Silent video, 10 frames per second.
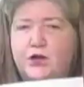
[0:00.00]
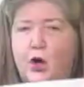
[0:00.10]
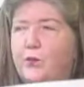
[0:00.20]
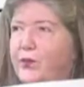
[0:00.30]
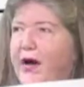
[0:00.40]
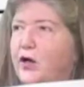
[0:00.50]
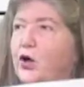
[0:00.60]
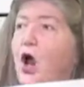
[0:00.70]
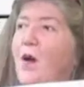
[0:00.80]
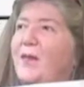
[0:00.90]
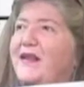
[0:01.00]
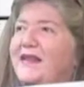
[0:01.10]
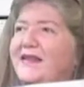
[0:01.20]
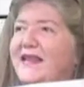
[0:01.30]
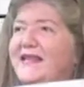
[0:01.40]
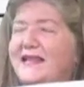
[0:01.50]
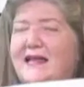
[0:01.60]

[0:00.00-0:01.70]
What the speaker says: a no-brainer. But this